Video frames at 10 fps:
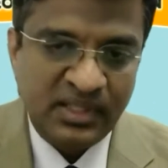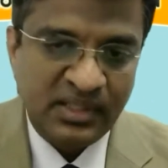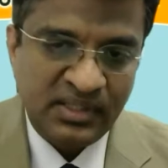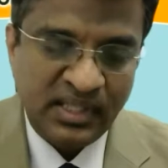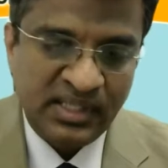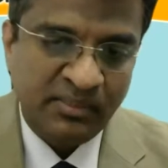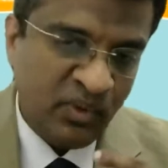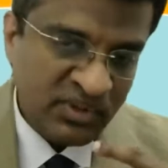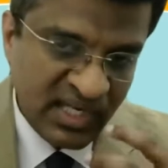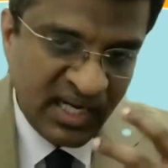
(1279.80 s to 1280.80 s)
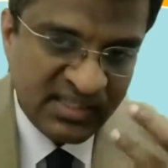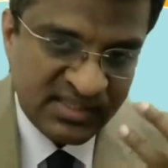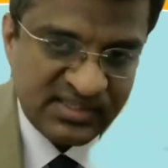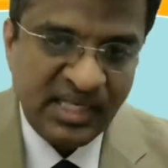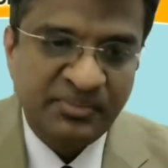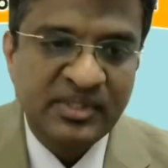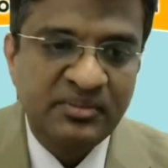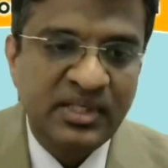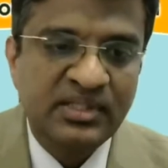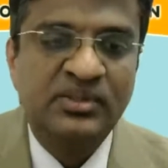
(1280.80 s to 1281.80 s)
they both are
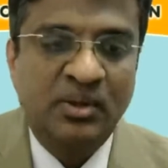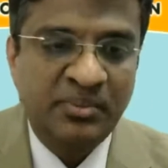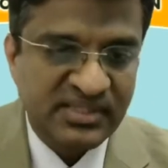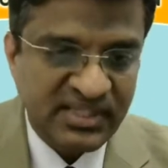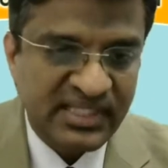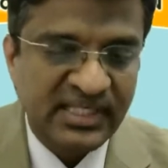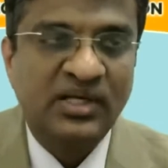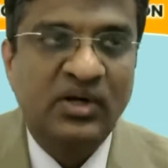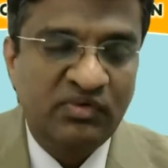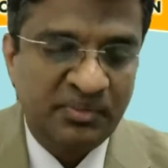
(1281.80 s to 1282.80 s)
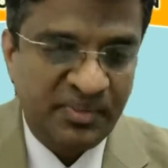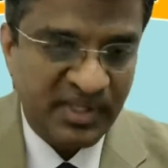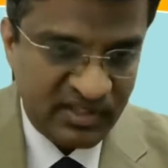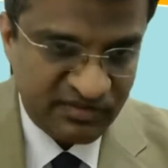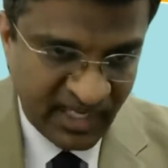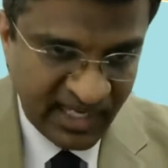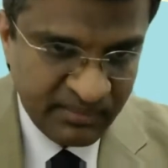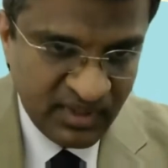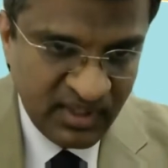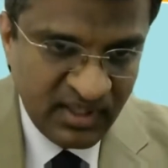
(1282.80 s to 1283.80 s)
susceptible to obesity over a period of
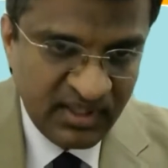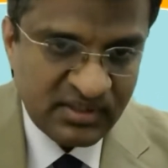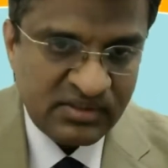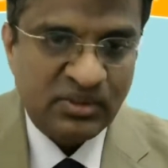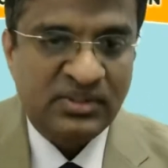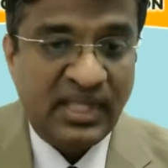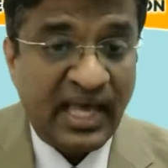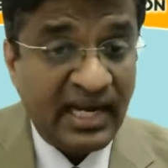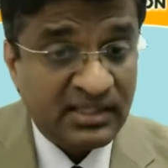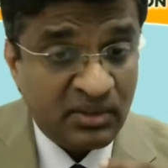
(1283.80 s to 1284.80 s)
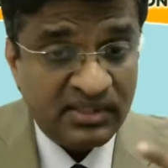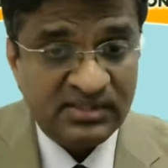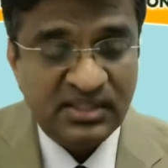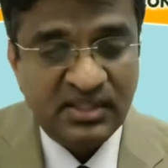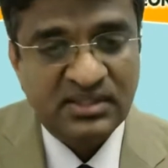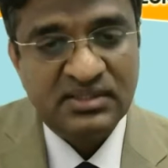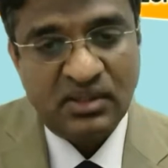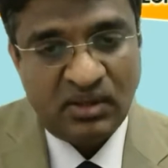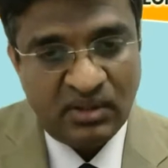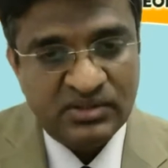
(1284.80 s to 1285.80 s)
time. So the health
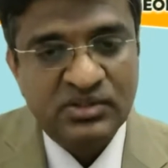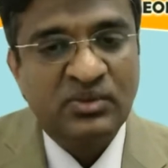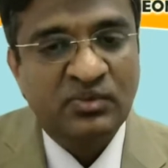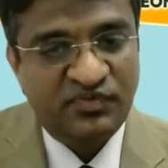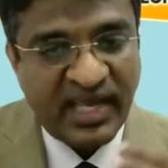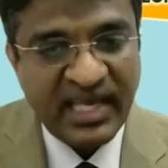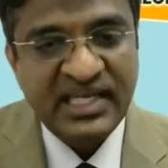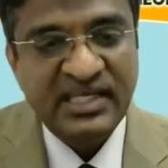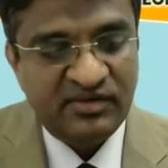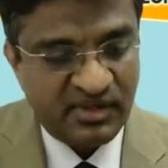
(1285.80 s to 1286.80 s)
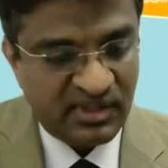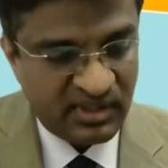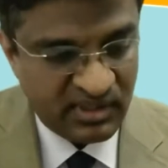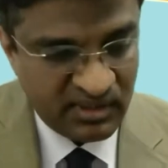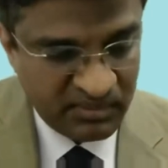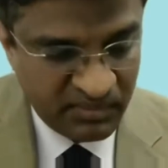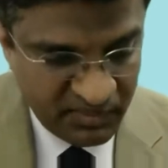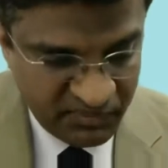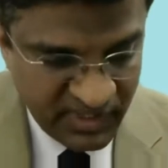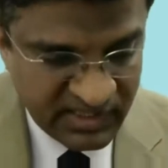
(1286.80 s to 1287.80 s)
consequences also vary
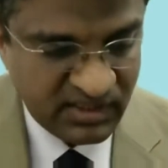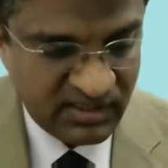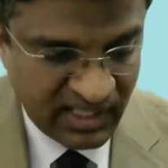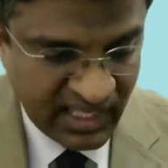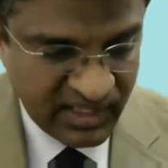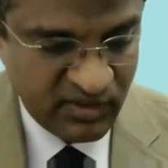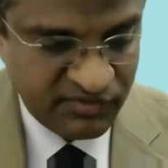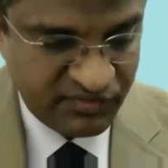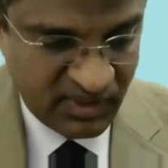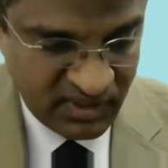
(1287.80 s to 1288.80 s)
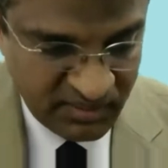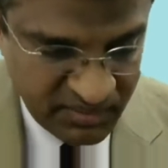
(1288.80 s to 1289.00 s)
with the kind of